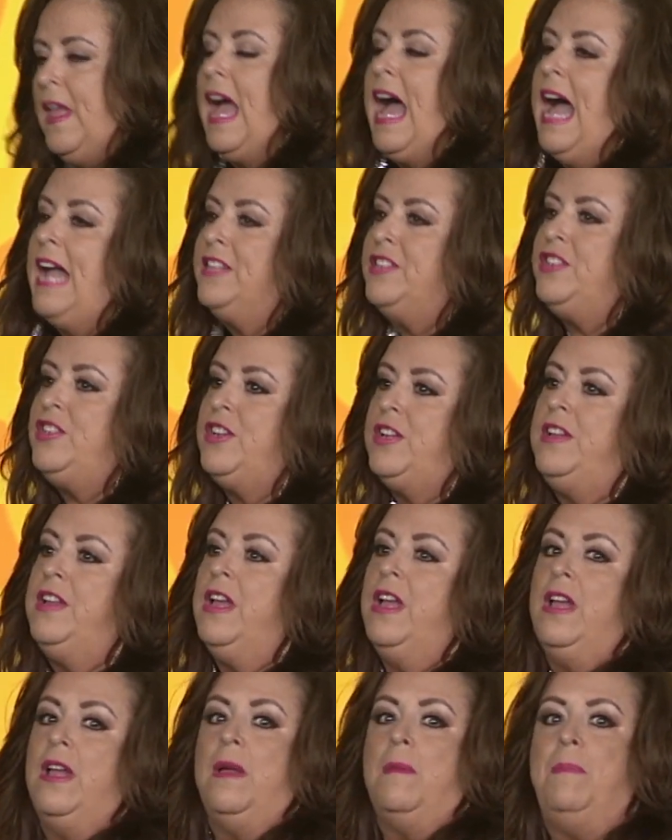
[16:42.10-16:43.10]
I should
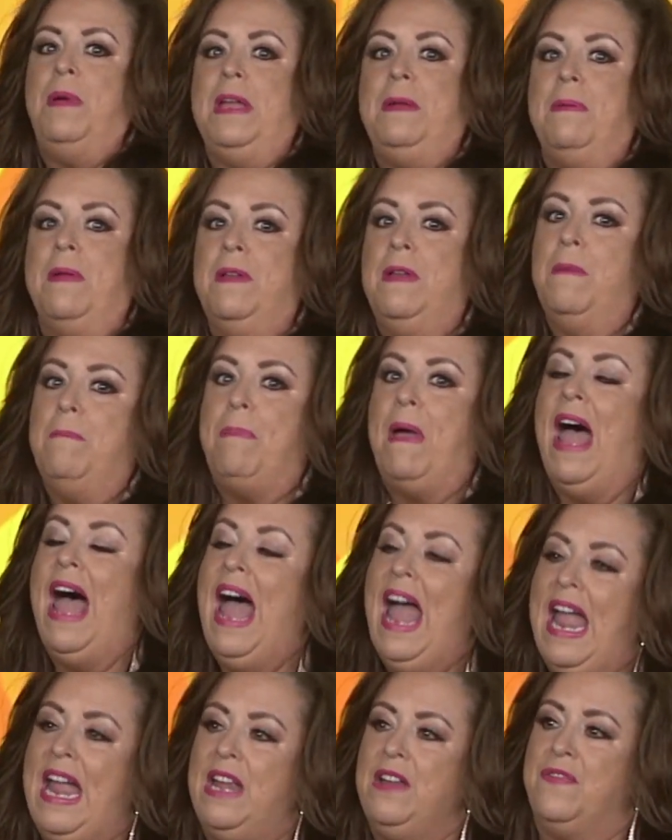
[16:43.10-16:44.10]
be
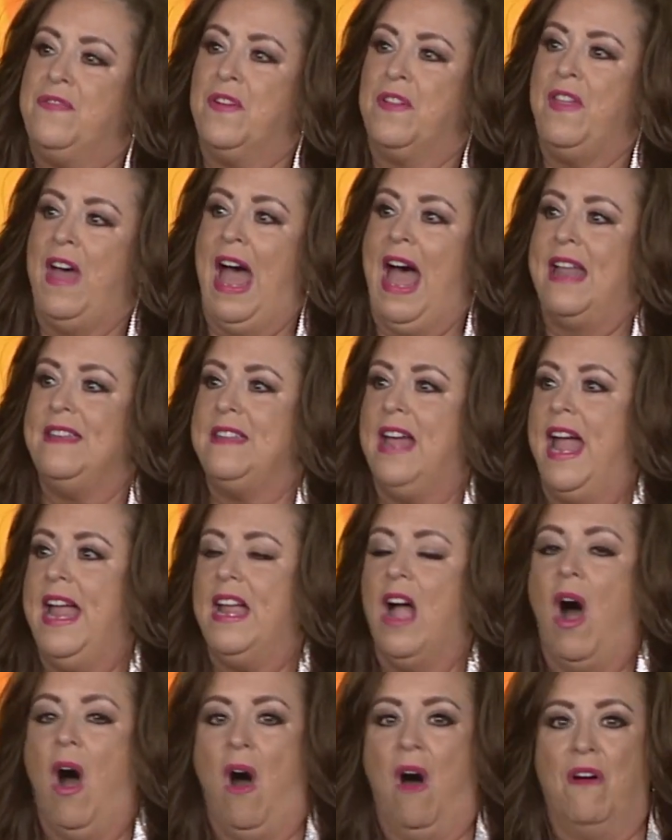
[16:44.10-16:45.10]
paid for that
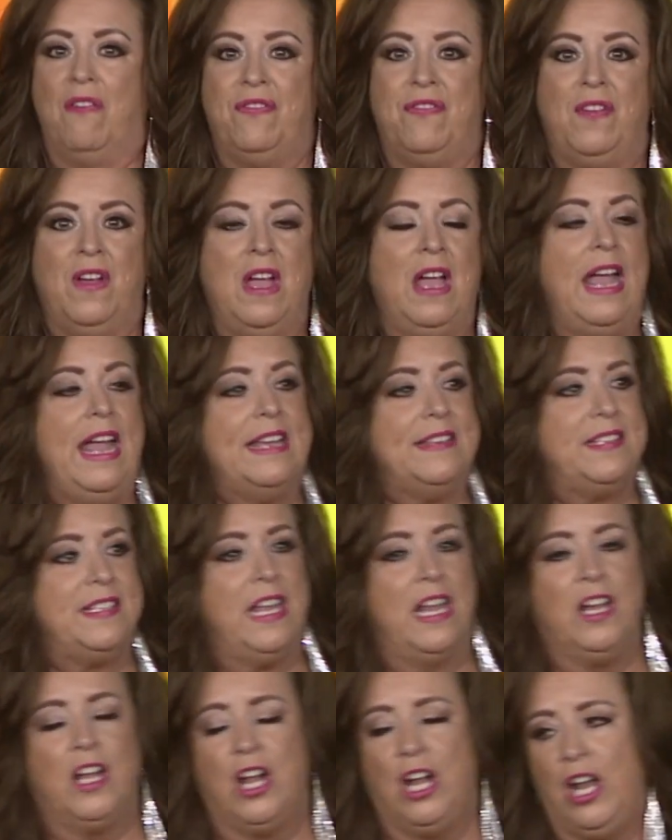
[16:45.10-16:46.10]
day off. It's
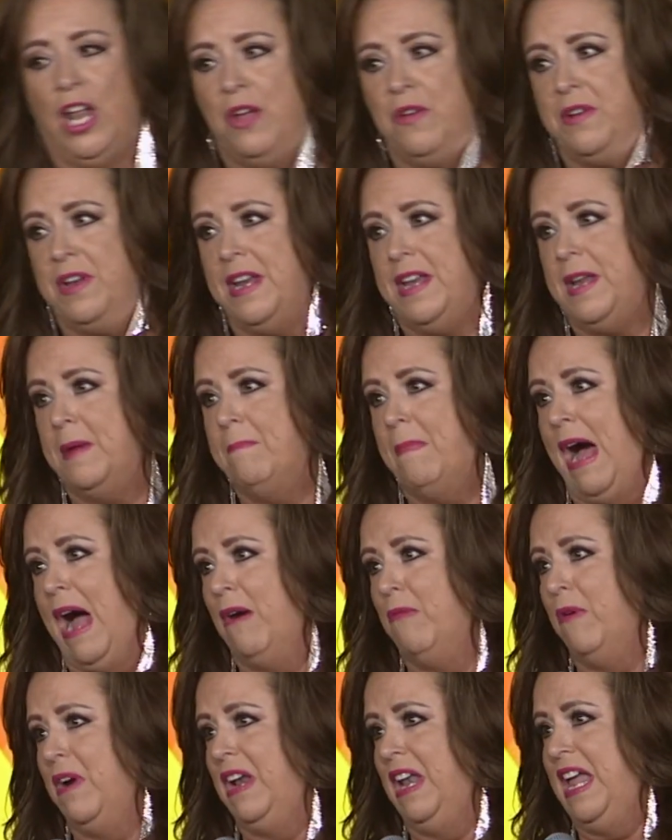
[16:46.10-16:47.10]
included in
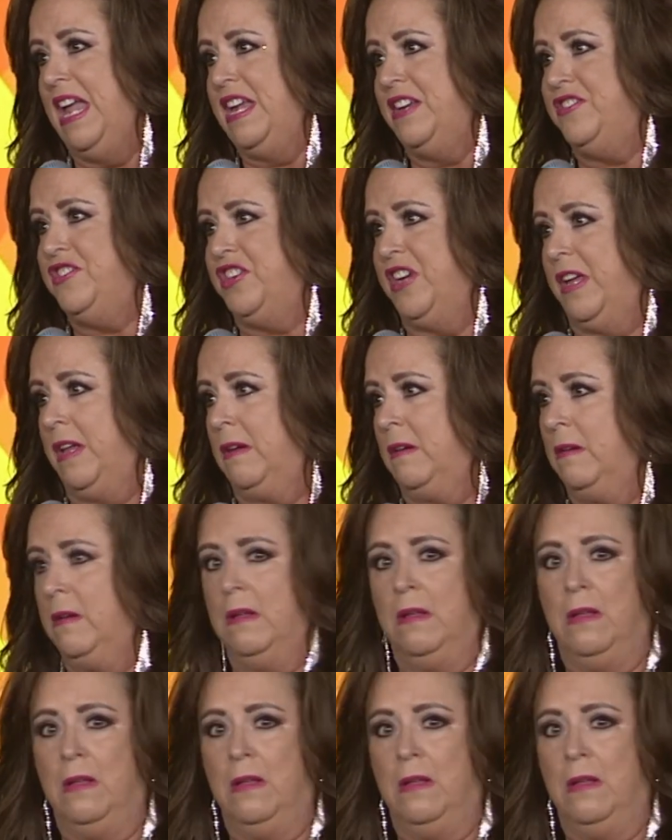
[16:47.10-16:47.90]
my religion.